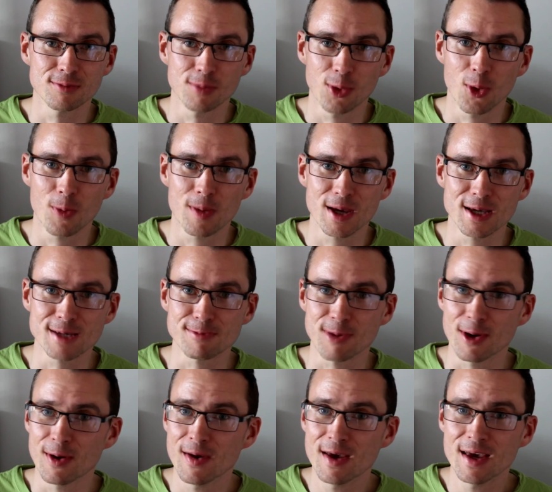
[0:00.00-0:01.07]
some poor beers,
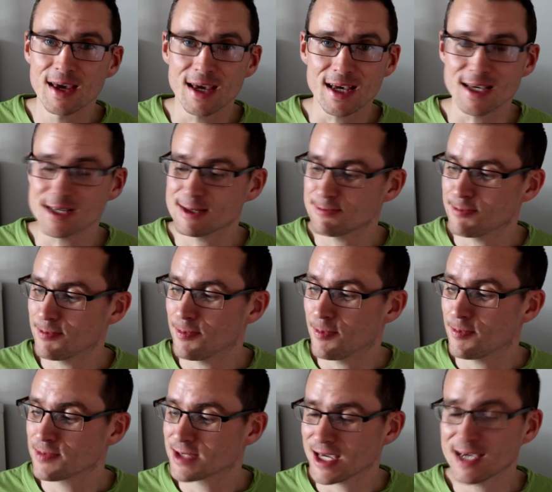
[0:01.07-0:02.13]
but it's
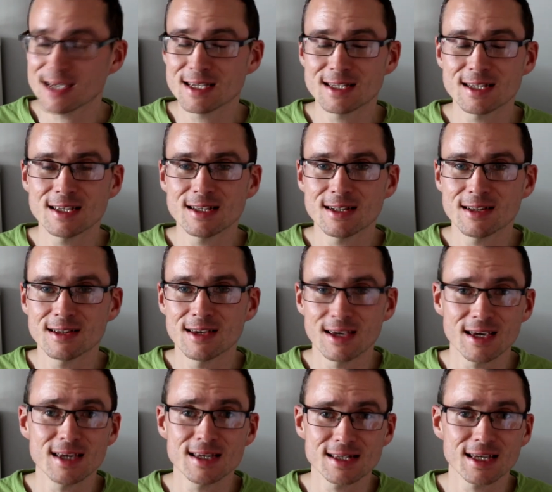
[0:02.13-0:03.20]
tasted,
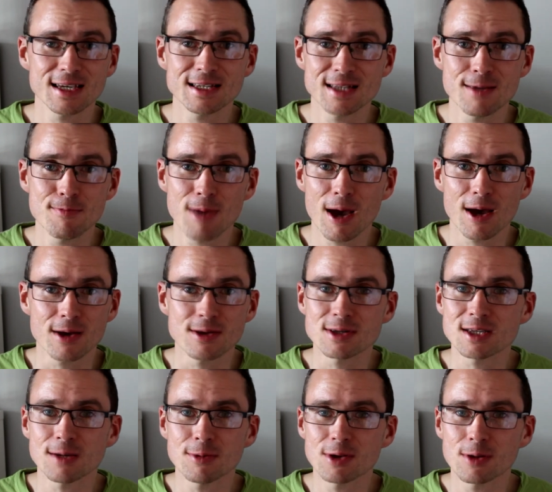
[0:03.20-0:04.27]
it is tasting better than
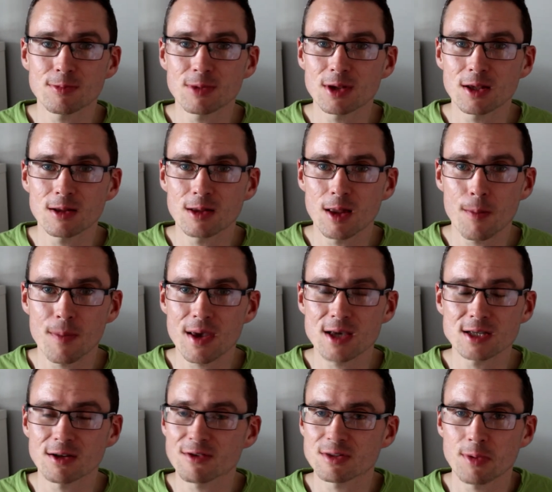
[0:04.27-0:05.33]
some of the
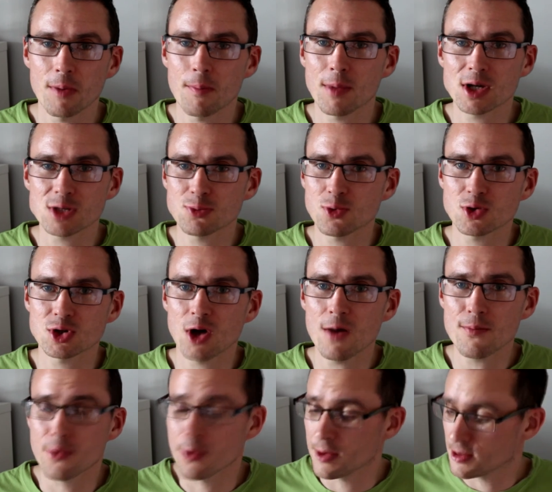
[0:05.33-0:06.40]
beers I've spent much more
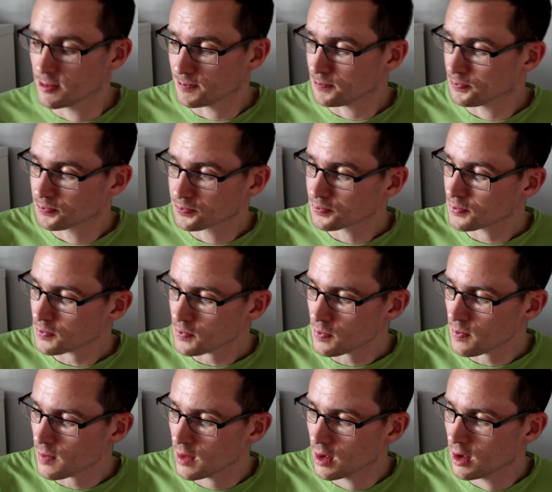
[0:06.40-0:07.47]
time brewing.
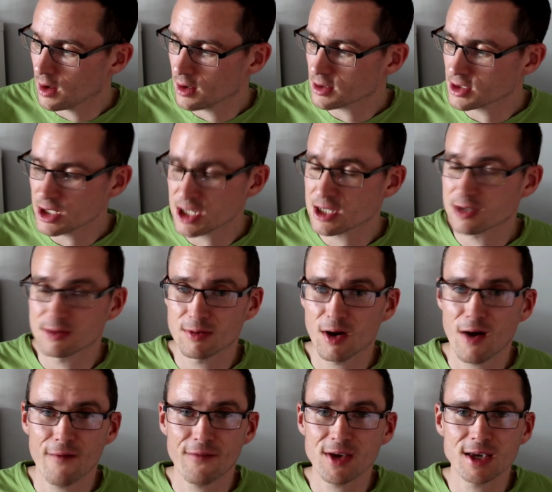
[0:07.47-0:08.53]
I
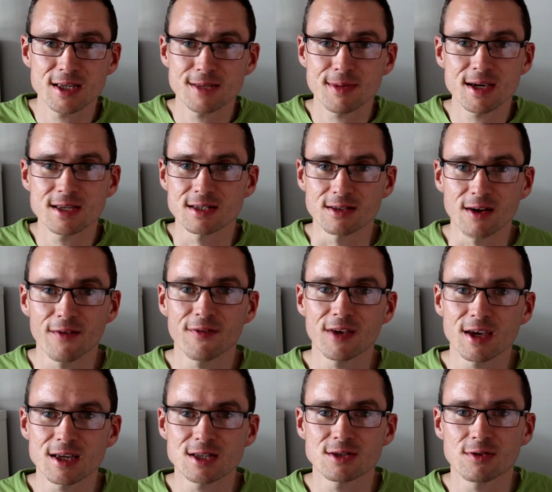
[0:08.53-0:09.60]
think it's amazing. I
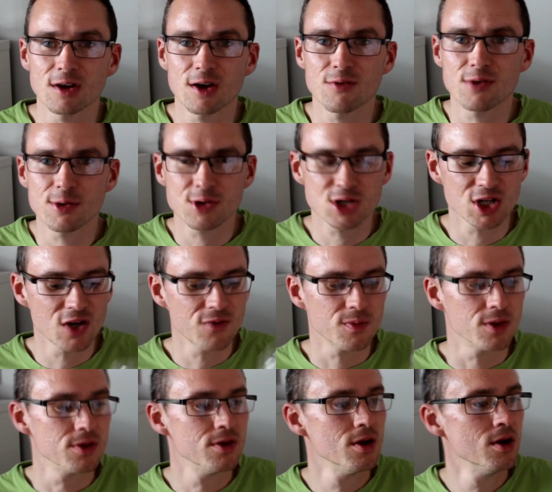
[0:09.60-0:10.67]
think it's a real
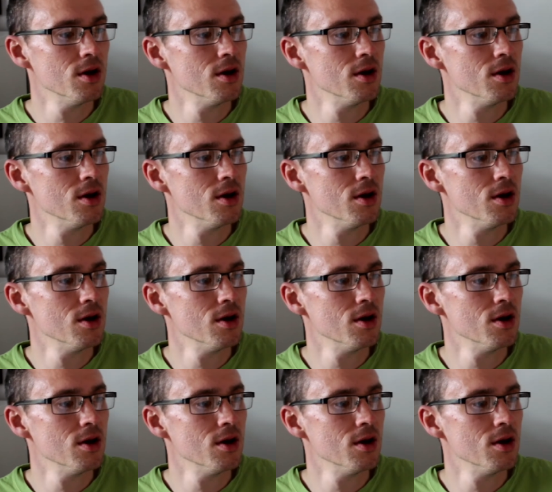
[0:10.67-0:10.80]
achievement